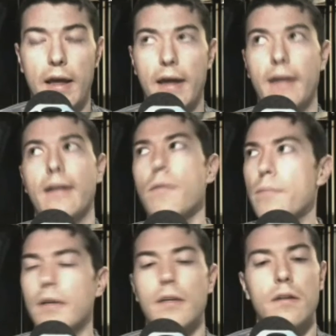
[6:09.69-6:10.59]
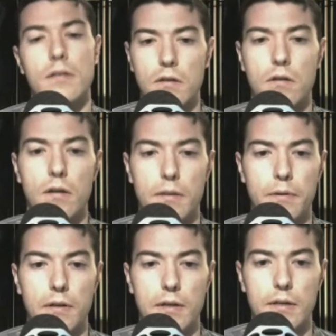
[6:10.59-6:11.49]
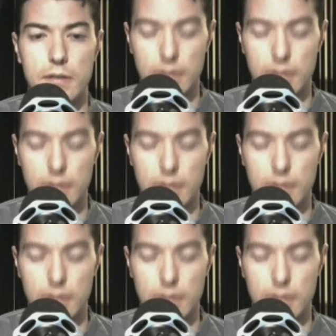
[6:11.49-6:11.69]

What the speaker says: and everybody knows how to call the police.